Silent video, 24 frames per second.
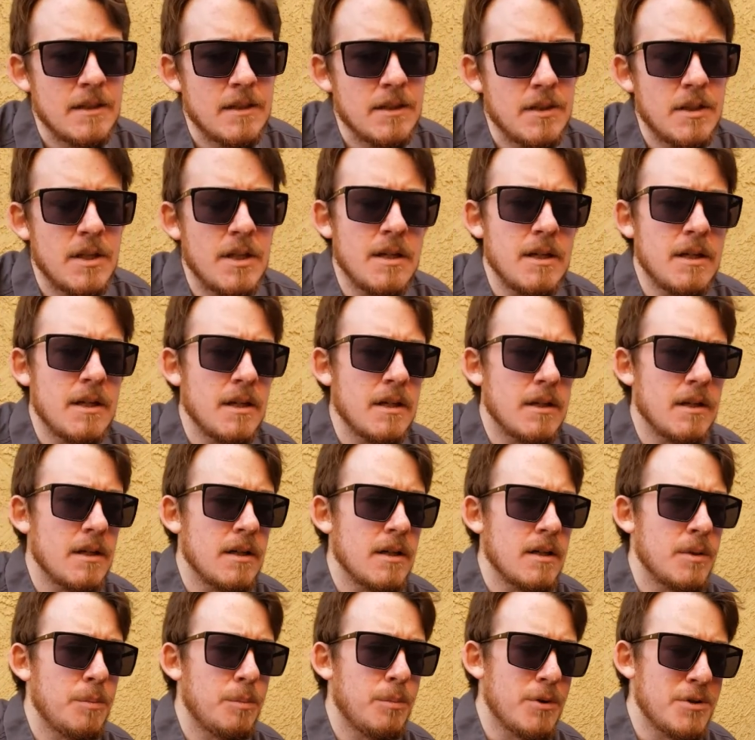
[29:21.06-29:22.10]

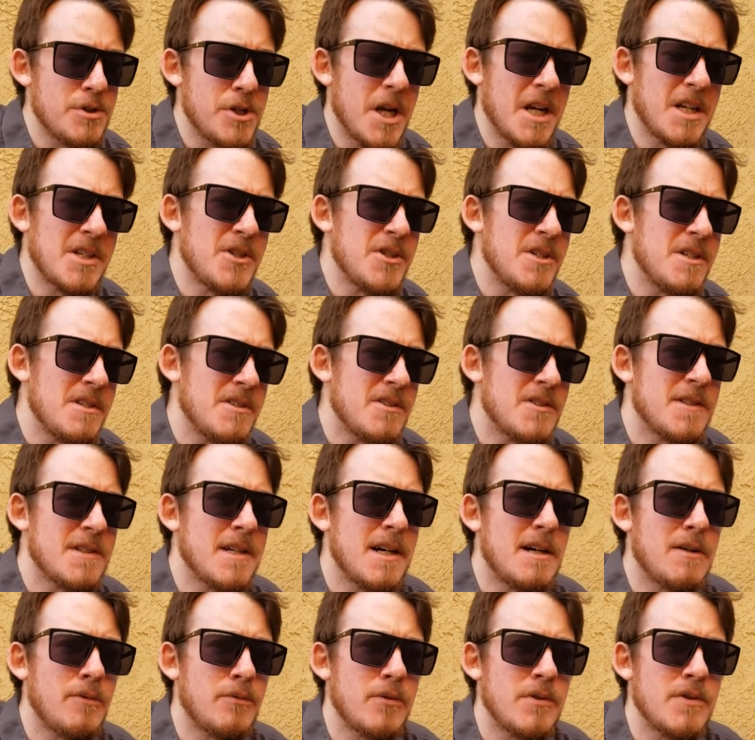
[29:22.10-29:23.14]
the projection
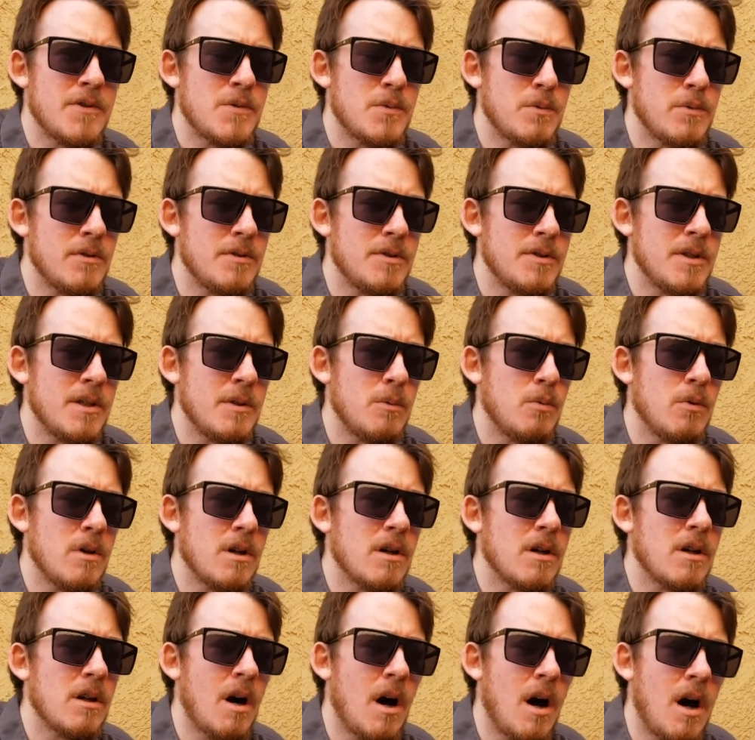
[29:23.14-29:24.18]
itself is really
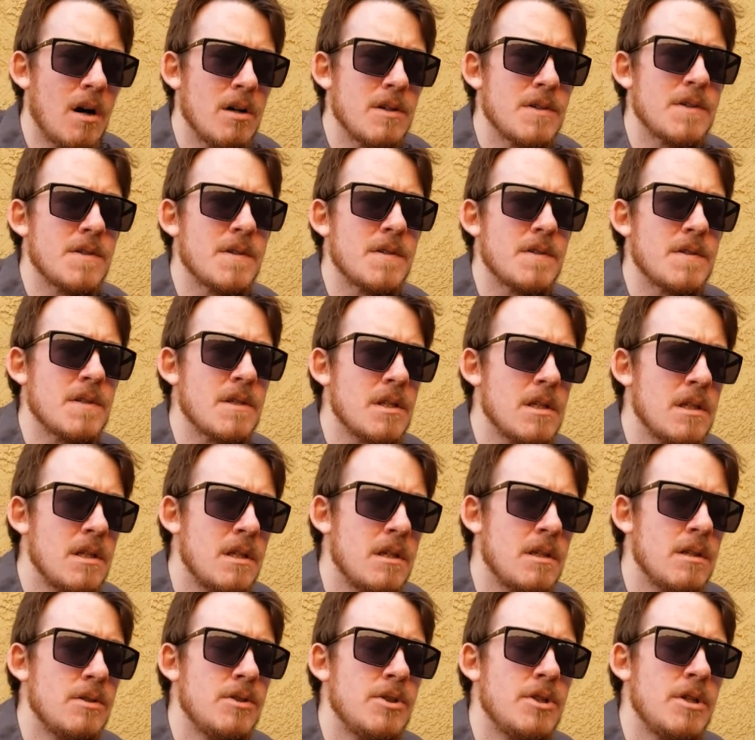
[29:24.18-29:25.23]
what causes
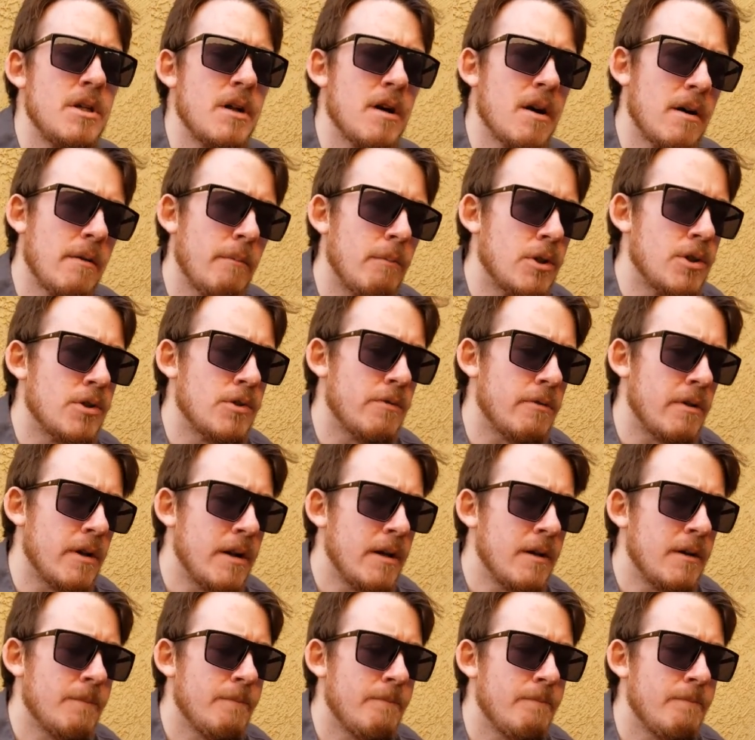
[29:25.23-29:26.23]
the geometry.